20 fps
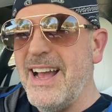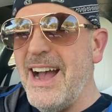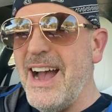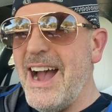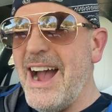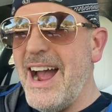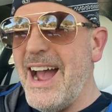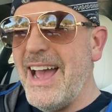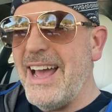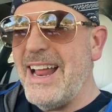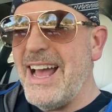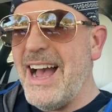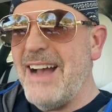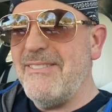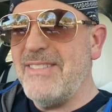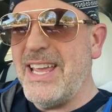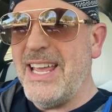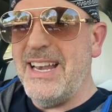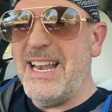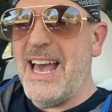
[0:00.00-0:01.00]
All right,
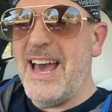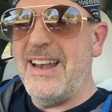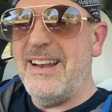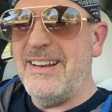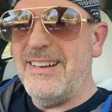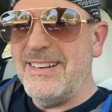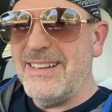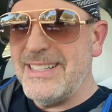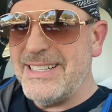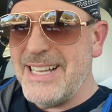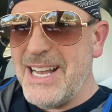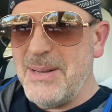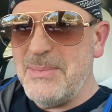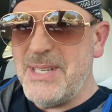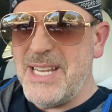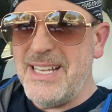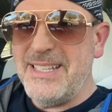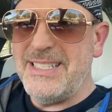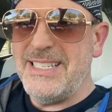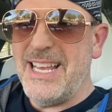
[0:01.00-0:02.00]
I'm getting out of here. I'm
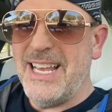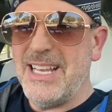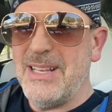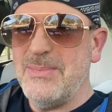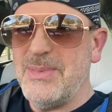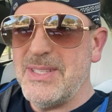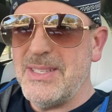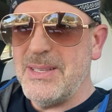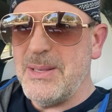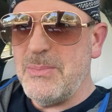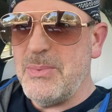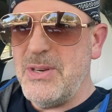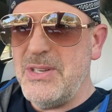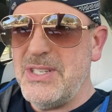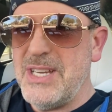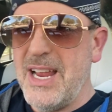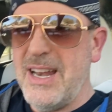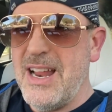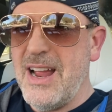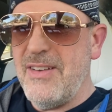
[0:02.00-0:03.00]
Jace Jacobs.
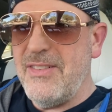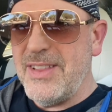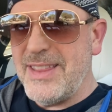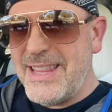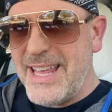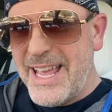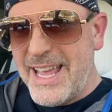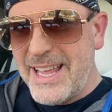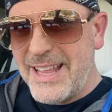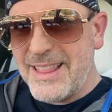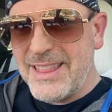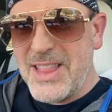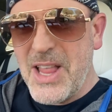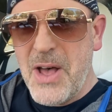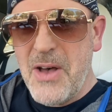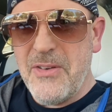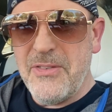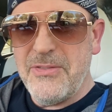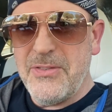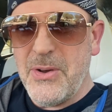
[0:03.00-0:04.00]
Appreciate everything.
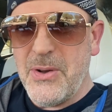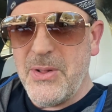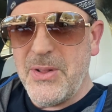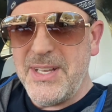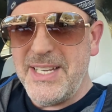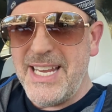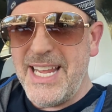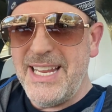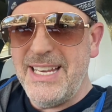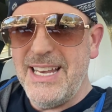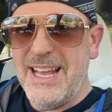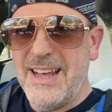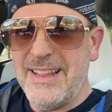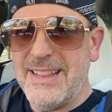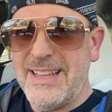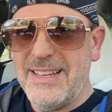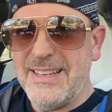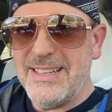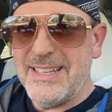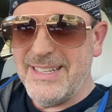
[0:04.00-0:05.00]
Love fully, need
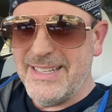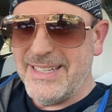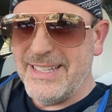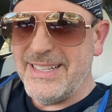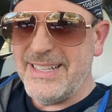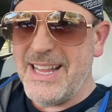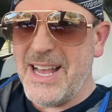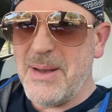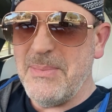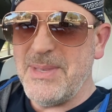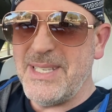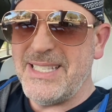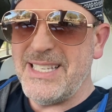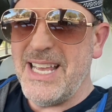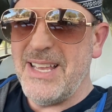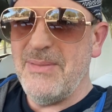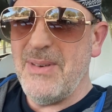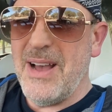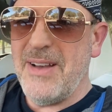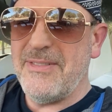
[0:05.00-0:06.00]
nothing.
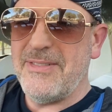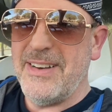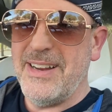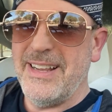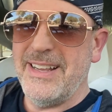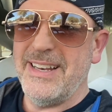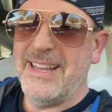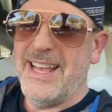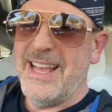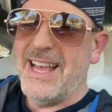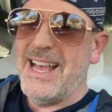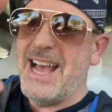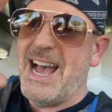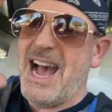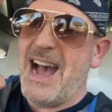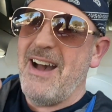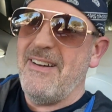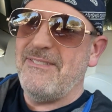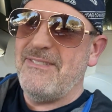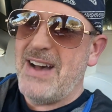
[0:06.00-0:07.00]
Namaste, my friend.
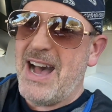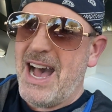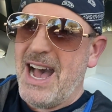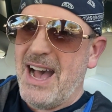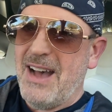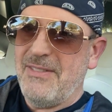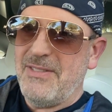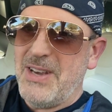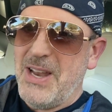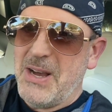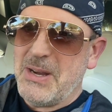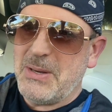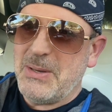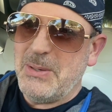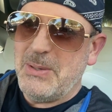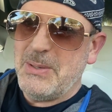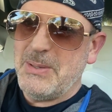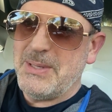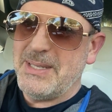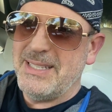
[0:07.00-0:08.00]
High five,
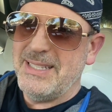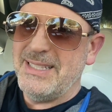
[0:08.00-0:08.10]
knuckles.